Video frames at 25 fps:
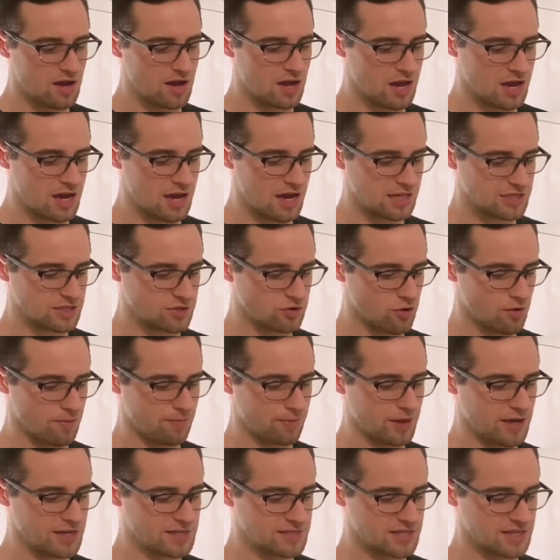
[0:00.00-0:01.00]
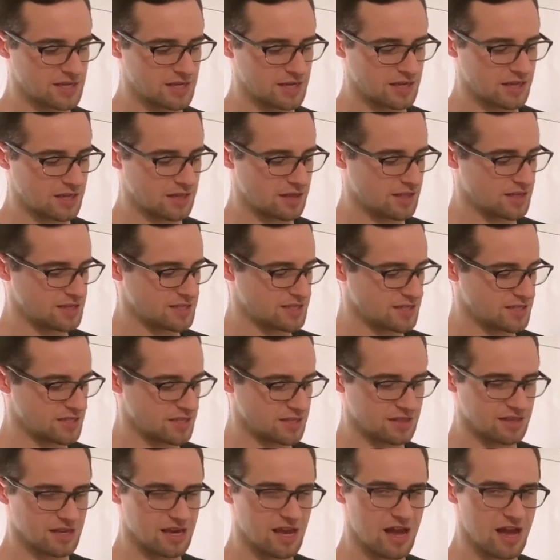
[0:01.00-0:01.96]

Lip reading: to replace it, and this is in the